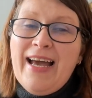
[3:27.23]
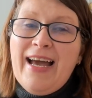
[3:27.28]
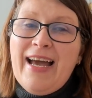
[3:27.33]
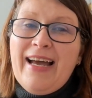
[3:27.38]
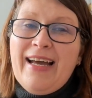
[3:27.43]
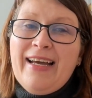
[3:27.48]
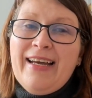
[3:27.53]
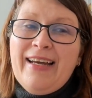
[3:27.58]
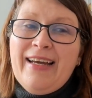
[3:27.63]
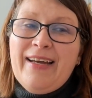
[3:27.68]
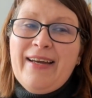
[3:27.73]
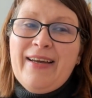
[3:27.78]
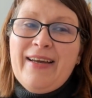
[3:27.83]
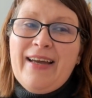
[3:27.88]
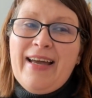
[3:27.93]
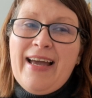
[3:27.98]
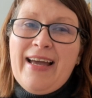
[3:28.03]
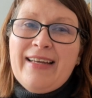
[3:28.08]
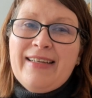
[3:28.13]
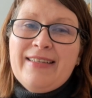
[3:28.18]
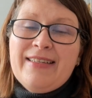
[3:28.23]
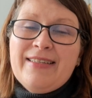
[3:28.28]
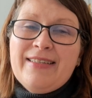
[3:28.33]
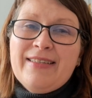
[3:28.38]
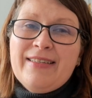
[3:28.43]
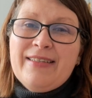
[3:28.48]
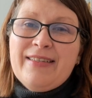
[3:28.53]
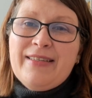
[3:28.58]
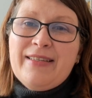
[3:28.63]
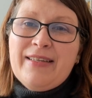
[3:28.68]
And
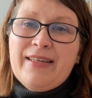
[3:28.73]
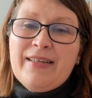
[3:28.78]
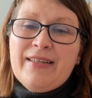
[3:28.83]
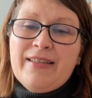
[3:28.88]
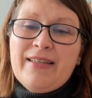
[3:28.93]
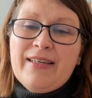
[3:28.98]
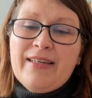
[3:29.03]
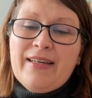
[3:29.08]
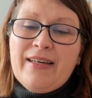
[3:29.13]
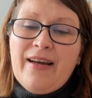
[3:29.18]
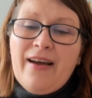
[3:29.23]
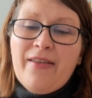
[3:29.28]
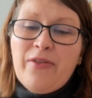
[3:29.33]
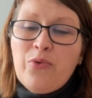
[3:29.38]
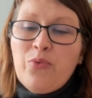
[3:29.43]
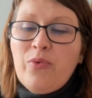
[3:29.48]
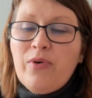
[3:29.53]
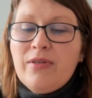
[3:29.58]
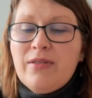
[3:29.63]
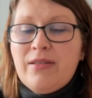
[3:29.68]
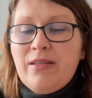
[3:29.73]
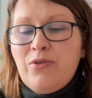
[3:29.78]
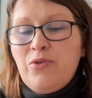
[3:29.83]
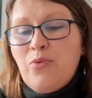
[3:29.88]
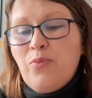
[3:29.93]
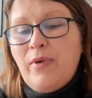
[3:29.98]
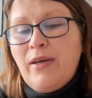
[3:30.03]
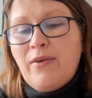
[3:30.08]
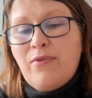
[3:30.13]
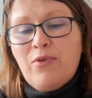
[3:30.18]
the other ones that you
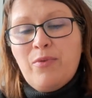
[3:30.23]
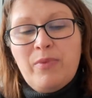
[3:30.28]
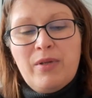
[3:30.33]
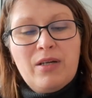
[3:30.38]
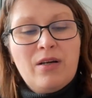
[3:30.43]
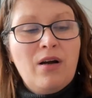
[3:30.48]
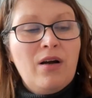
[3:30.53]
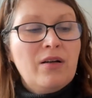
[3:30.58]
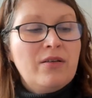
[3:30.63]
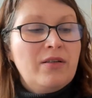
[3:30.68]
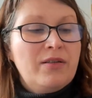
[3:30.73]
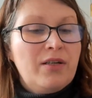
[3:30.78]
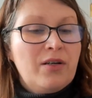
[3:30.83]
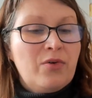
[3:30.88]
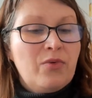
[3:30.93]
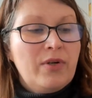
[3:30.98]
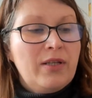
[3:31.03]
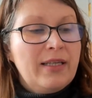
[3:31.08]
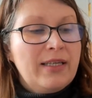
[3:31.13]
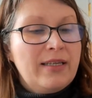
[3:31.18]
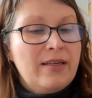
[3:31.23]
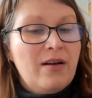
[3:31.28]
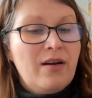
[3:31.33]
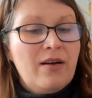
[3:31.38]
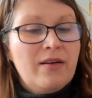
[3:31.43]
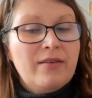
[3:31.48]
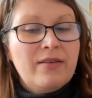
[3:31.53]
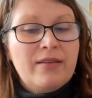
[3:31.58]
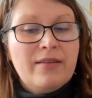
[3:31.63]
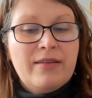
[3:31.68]
make from the cotton acrylic
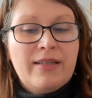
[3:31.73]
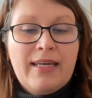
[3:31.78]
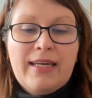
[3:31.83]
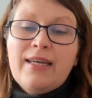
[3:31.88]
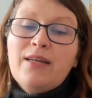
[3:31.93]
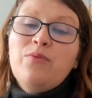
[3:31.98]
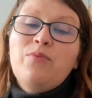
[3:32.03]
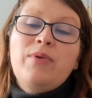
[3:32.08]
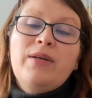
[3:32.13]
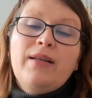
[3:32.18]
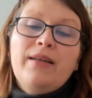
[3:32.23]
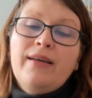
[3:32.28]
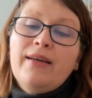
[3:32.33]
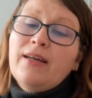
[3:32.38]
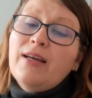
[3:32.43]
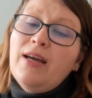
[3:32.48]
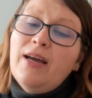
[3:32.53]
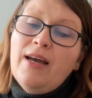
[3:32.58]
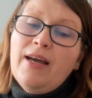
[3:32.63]
yarn, they can be like